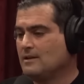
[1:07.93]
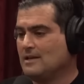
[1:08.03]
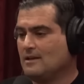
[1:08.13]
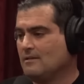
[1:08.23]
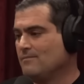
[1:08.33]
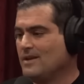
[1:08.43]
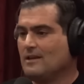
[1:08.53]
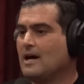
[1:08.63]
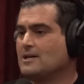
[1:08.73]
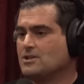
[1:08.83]
the
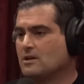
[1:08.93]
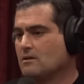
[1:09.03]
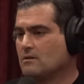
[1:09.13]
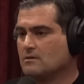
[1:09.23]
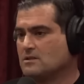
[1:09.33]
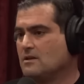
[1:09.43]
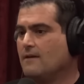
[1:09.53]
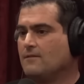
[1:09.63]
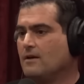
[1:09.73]
illogic or of,